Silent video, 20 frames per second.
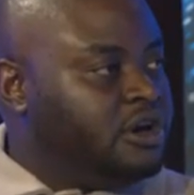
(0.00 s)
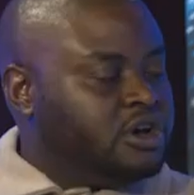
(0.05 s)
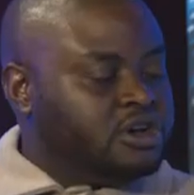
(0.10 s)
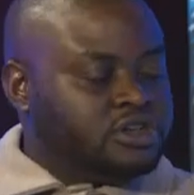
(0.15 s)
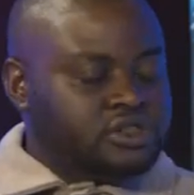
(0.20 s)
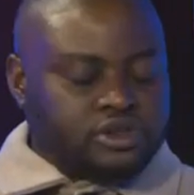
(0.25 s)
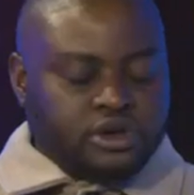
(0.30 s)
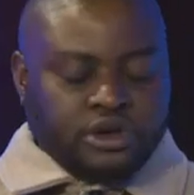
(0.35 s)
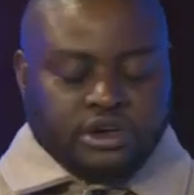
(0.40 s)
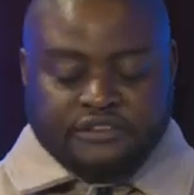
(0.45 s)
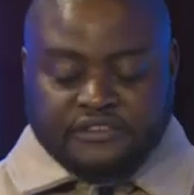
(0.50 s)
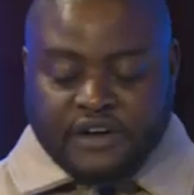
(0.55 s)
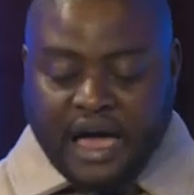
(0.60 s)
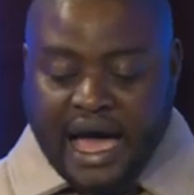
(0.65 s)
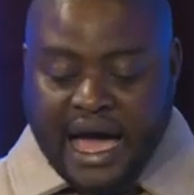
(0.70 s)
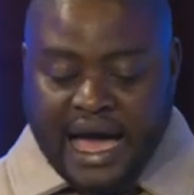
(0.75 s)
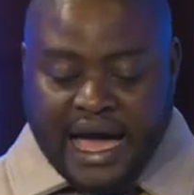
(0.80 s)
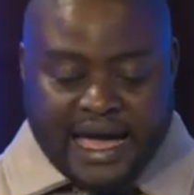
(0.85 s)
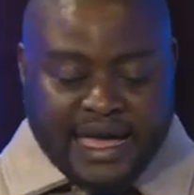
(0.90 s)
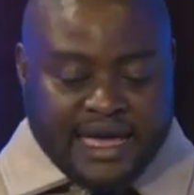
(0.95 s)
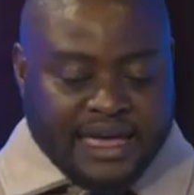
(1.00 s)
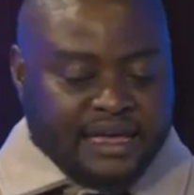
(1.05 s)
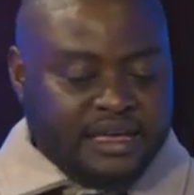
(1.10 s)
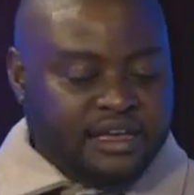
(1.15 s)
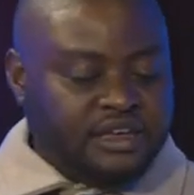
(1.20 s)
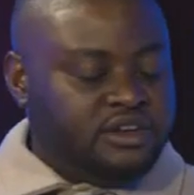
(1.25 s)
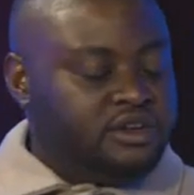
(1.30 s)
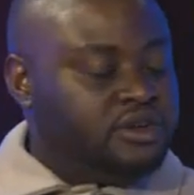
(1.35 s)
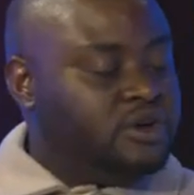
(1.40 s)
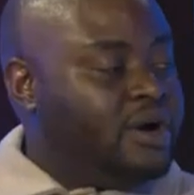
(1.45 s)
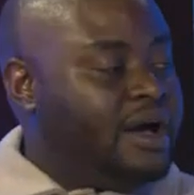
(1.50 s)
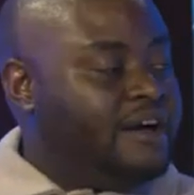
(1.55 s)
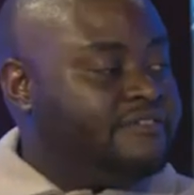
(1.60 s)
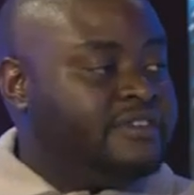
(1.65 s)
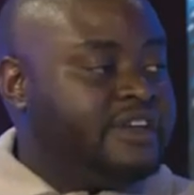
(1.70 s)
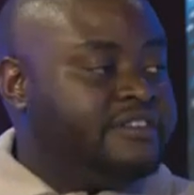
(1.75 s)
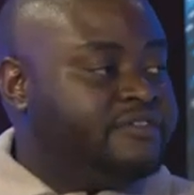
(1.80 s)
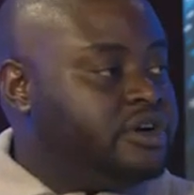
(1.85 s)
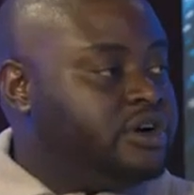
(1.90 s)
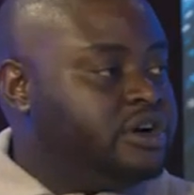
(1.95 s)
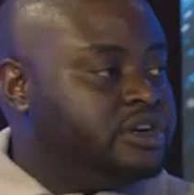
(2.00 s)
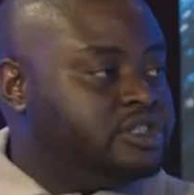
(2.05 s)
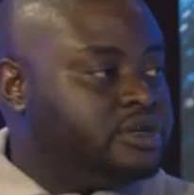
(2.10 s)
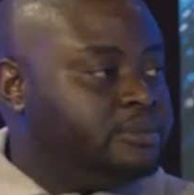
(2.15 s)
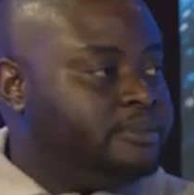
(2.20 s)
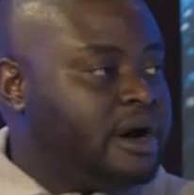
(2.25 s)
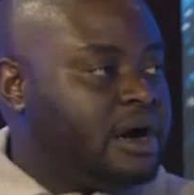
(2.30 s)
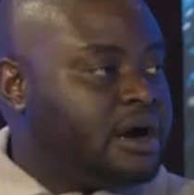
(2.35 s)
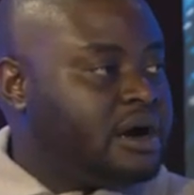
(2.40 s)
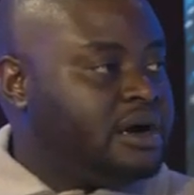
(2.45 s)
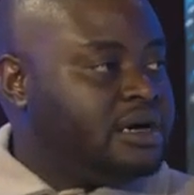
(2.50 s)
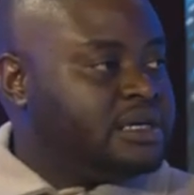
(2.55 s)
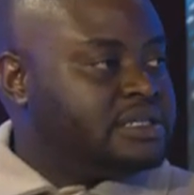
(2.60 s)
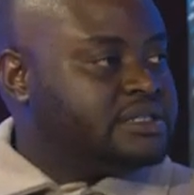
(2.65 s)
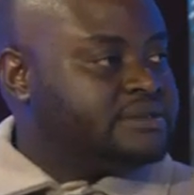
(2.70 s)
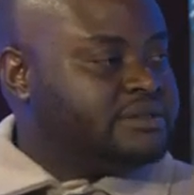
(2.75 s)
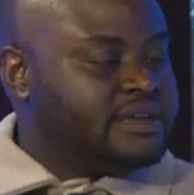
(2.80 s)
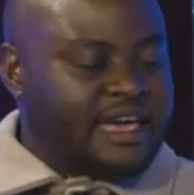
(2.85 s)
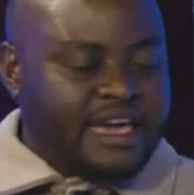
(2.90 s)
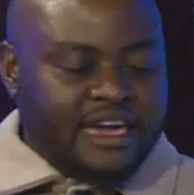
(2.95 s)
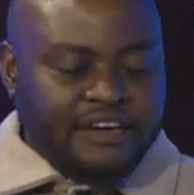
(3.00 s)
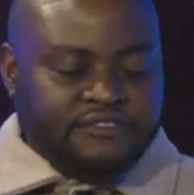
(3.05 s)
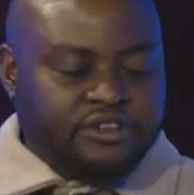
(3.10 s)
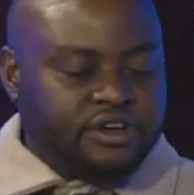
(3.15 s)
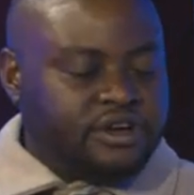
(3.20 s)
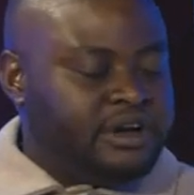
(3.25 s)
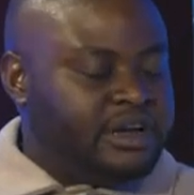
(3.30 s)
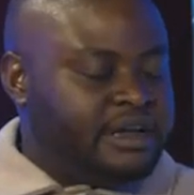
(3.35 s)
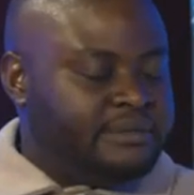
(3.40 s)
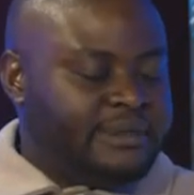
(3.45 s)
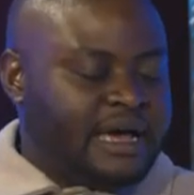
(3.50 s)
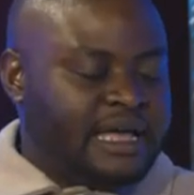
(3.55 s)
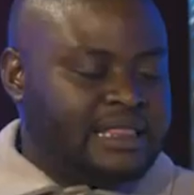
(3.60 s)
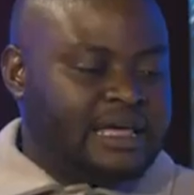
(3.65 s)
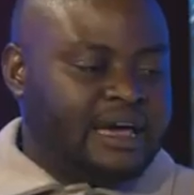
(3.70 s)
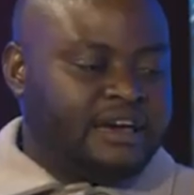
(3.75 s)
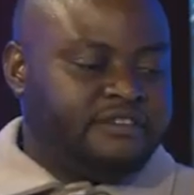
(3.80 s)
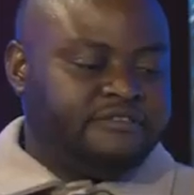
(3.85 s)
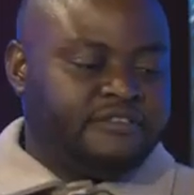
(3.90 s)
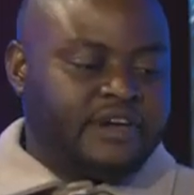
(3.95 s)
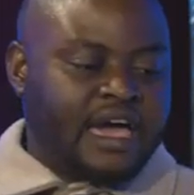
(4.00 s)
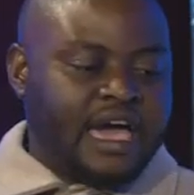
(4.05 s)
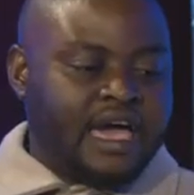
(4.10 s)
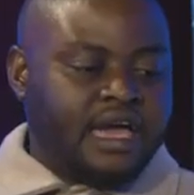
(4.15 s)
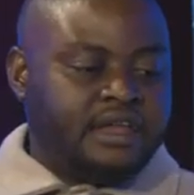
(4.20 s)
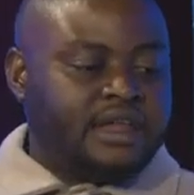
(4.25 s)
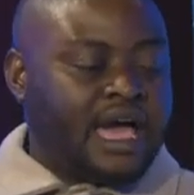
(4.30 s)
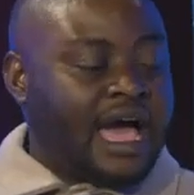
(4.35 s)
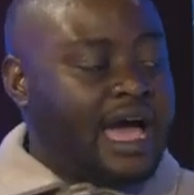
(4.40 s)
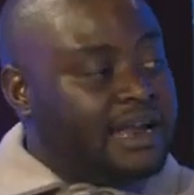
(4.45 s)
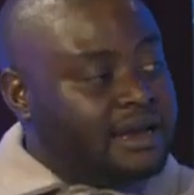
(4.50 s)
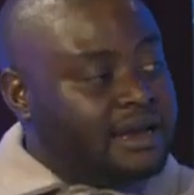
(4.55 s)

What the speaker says: So if I, have never heard your podcast ever in my life and I